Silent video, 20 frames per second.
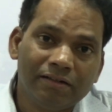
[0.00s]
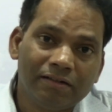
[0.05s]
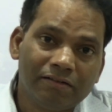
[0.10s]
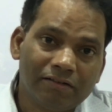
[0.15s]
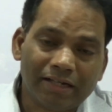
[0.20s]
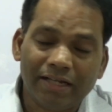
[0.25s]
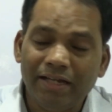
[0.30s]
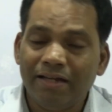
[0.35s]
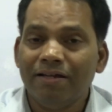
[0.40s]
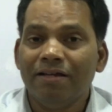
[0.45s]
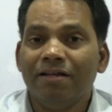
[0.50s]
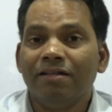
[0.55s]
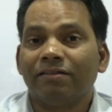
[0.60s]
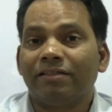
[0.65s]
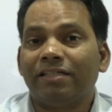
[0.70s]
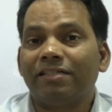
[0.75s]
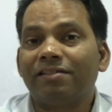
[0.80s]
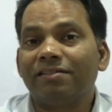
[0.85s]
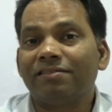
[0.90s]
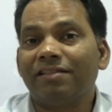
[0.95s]
Okay,
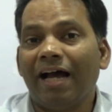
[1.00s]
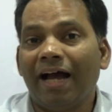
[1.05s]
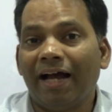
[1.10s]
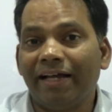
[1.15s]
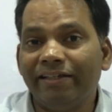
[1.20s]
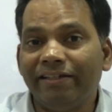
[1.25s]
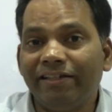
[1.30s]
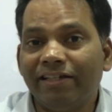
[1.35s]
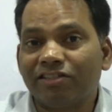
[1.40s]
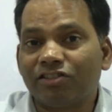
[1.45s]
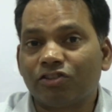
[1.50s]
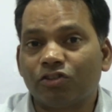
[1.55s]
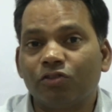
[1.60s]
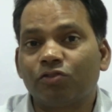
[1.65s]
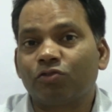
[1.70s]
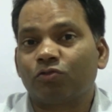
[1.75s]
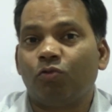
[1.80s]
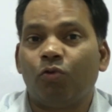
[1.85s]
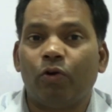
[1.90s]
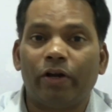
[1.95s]
this is the highest
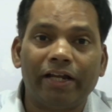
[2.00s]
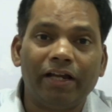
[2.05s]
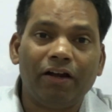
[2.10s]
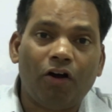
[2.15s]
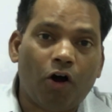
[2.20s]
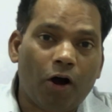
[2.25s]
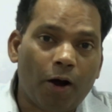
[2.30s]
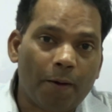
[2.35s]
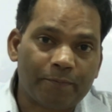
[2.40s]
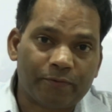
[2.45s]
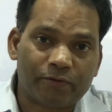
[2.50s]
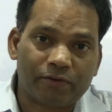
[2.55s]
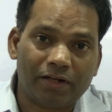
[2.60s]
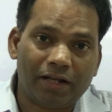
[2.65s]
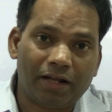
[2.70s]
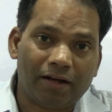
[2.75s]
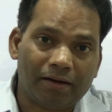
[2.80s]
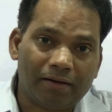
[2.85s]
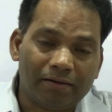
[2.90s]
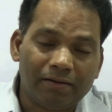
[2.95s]
scoring
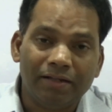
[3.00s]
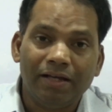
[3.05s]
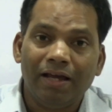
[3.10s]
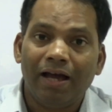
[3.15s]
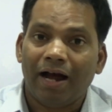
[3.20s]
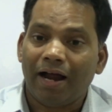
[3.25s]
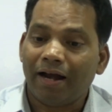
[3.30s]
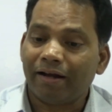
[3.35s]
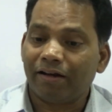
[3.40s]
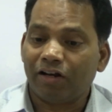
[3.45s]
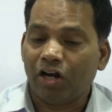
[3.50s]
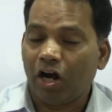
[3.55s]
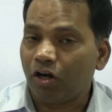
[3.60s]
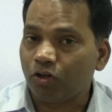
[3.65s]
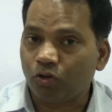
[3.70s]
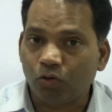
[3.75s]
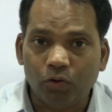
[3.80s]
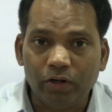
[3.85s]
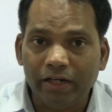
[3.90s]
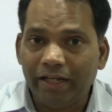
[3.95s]
optional, and
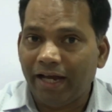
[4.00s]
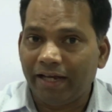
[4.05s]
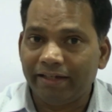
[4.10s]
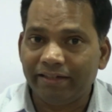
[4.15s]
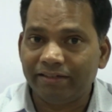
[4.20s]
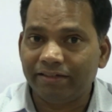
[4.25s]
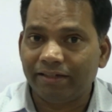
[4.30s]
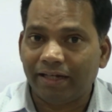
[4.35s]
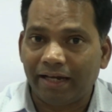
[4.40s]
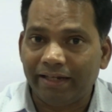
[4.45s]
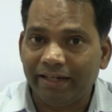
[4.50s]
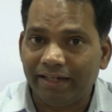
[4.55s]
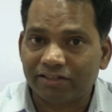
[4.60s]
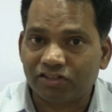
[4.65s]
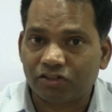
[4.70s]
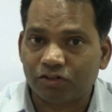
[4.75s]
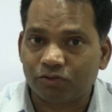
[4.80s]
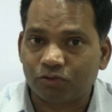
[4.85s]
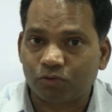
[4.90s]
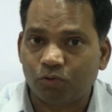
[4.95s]
not only
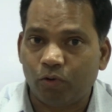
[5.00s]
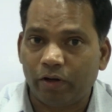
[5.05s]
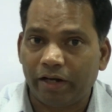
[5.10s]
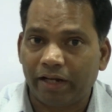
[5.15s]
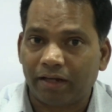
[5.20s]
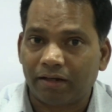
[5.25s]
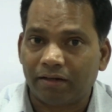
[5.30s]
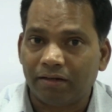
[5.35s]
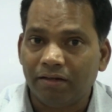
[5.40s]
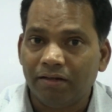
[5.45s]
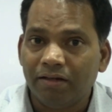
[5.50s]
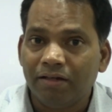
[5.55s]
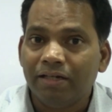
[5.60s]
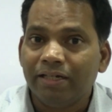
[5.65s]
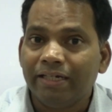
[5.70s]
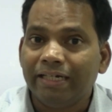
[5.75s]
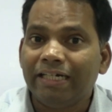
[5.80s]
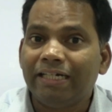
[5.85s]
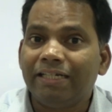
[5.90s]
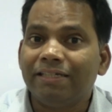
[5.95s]
highest scoring,
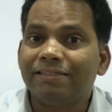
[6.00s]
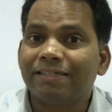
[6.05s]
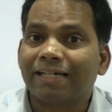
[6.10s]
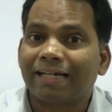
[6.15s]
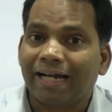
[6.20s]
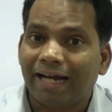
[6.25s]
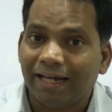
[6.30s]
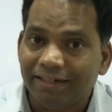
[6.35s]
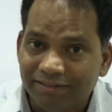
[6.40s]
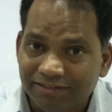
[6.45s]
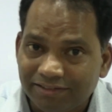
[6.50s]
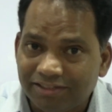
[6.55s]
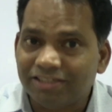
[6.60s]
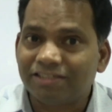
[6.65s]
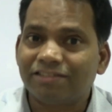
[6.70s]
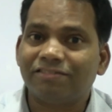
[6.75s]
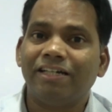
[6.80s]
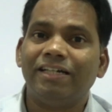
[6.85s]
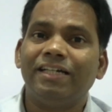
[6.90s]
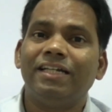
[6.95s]
it is
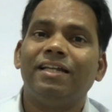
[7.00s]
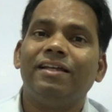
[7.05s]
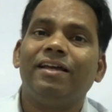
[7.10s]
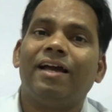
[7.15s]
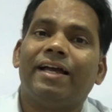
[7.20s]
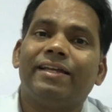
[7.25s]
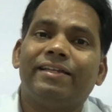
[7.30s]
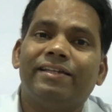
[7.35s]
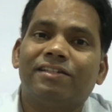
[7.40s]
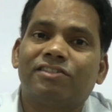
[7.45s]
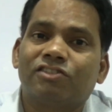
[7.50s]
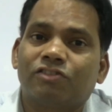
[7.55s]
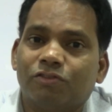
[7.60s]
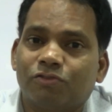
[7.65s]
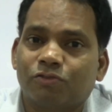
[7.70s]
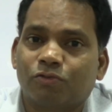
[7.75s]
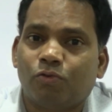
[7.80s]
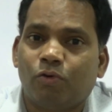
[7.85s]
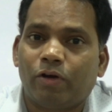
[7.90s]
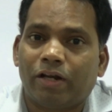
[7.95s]
consistently highest
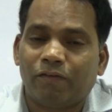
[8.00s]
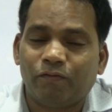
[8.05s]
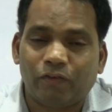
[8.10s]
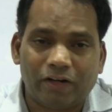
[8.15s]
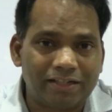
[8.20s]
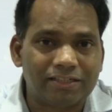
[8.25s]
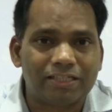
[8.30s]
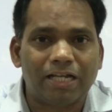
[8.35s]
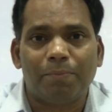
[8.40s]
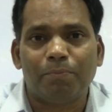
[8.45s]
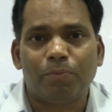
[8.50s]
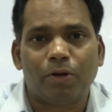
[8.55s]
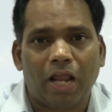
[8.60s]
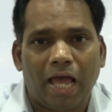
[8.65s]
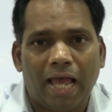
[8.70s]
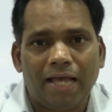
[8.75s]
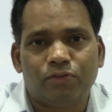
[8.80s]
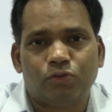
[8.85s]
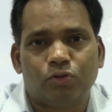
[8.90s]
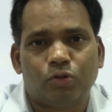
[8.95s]
scoring. For example,
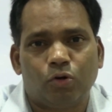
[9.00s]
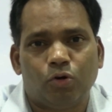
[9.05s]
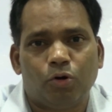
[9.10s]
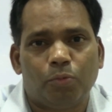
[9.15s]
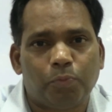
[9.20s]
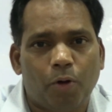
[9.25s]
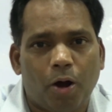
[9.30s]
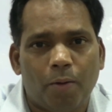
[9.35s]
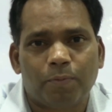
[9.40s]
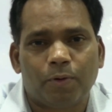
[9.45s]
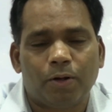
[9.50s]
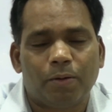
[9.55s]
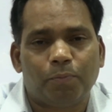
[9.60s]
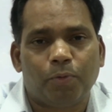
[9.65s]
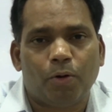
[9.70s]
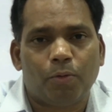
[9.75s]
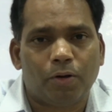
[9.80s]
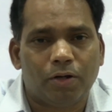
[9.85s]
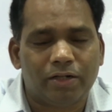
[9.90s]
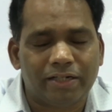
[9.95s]
anthro, popular,
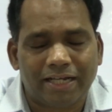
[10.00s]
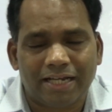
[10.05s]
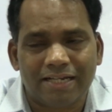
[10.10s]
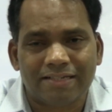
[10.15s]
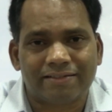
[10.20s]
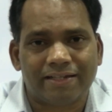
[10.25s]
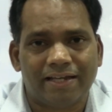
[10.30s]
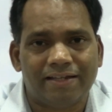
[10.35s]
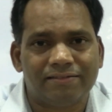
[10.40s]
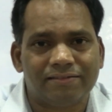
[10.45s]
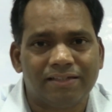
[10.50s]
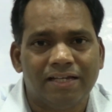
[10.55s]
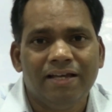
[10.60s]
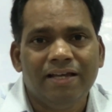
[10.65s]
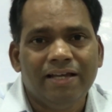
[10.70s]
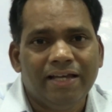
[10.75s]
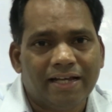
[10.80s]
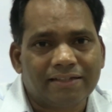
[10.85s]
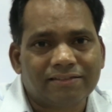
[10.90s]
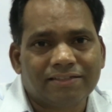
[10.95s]
political science,
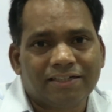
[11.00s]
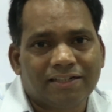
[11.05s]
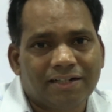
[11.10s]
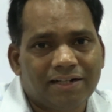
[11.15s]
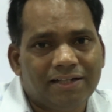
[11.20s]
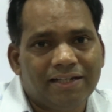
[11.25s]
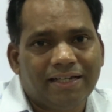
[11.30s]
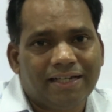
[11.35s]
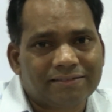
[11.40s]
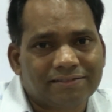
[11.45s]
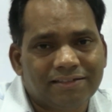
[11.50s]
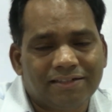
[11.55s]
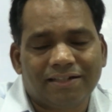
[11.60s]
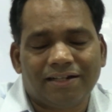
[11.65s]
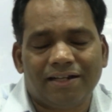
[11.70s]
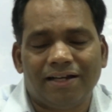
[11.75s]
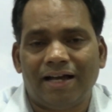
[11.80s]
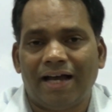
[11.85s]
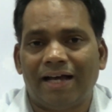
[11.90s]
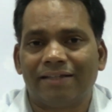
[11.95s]
etc.,
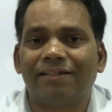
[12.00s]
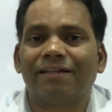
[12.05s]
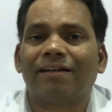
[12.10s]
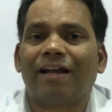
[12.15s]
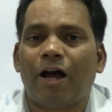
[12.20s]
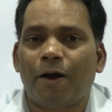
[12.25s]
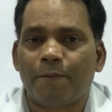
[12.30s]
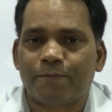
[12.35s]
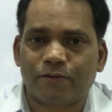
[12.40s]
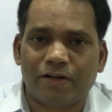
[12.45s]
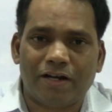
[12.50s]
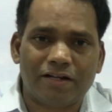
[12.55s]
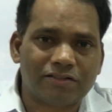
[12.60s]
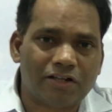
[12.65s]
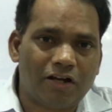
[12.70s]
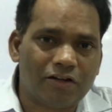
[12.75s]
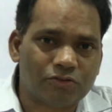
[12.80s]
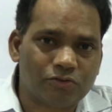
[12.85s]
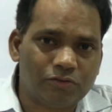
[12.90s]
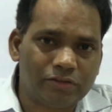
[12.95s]
etc. Other optionals
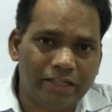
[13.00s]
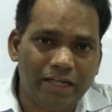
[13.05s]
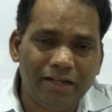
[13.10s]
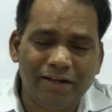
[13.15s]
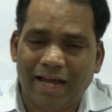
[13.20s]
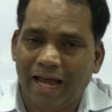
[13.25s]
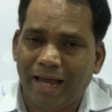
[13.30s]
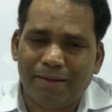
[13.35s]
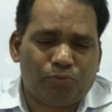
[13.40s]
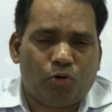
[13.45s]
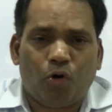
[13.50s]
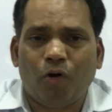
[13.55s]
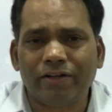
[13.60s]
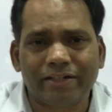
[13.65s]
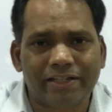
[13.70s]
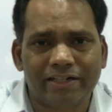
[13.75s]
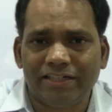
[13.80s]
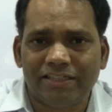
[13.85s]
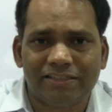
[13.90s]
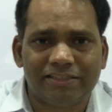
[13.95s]
also there. I am
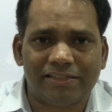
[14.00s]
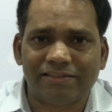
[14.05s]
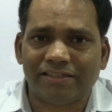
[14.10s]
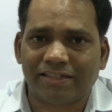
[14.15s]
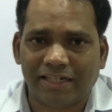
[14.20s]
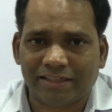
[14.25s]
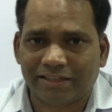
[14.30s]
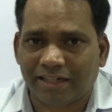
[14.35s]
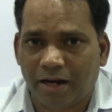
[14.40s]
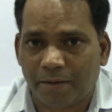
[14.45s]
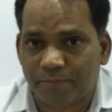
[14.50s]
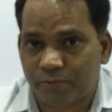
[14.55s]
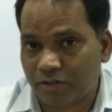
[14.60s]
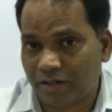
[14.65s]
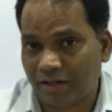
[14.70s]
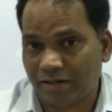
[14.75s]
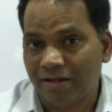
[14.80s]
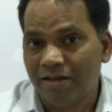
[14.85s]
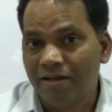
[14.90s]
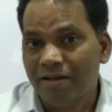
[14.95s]
not criticizing other
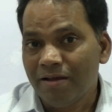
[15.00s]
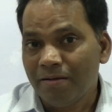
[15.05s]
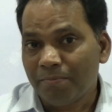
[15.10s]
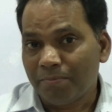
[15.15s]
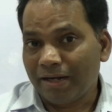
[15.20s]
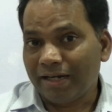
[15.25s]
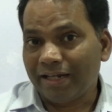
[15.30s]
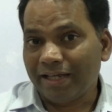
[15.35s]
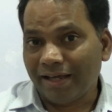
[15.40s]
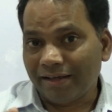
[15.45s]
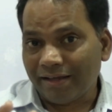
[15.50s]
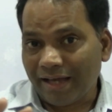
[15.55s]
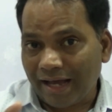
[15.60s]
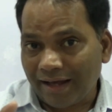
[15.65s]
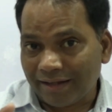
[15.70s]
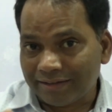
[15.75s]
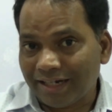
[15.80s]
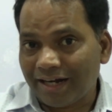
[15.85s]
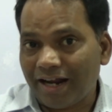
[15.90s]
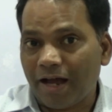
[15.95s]
optional, but
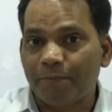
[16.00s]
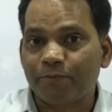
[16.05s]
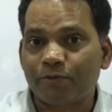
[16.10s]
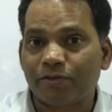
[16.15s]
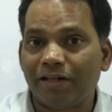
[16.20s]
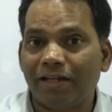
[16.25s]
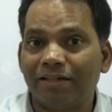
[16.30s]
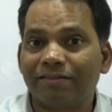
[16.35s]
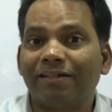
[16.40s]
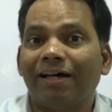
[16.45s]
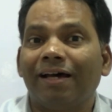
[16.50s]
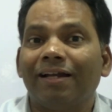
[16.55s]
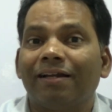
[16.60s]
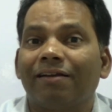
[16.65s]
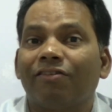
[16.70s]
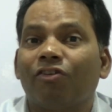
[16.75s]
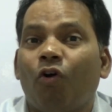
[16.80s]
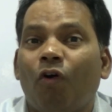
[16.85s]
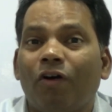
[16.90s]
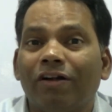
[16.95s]
other optionals
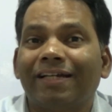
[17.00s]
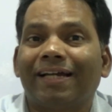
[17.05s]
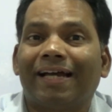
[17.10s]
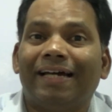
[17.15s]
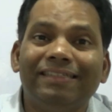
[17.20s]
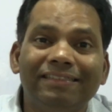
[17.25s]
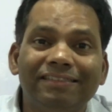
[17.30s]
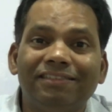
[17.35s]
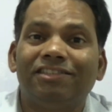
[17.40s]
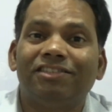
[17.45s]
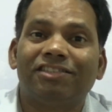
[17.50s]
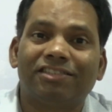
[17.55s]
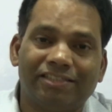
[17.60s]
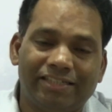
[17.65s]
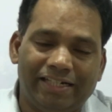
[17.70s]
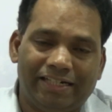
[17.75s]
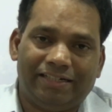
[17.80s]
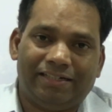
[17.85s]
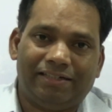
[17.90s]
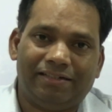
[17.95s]
are not
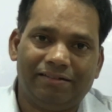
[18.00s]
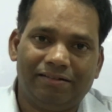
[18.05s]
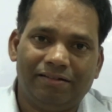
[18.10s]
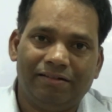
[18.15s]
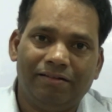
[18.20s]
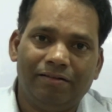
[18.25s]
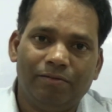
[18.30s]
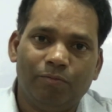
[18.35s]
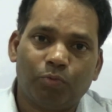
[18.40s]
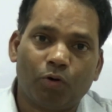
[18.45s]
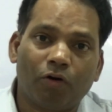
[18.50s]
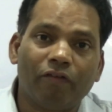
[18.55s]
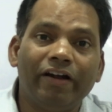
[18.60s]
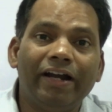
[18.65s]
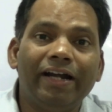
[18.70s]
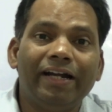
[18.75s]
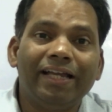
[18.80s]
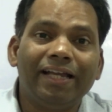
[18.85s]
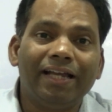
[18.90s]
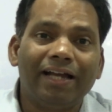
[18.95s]
consistent,
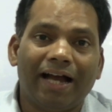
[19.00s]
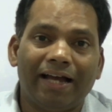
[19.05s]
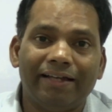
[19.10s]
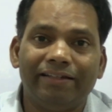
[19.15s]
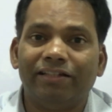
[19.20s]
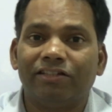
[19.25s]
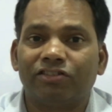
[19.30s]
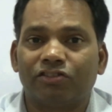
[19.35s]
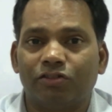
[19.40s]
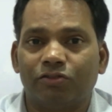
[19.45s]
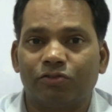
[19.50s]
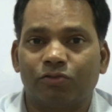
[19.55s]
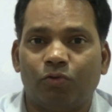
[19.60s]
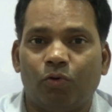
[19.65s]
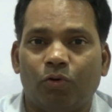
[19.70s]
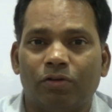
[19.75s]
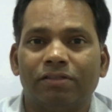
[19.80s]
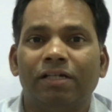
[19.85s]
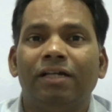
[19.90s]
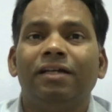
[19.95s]
providing highest
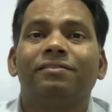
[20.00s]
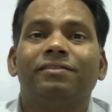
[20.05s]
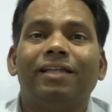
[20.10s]
score.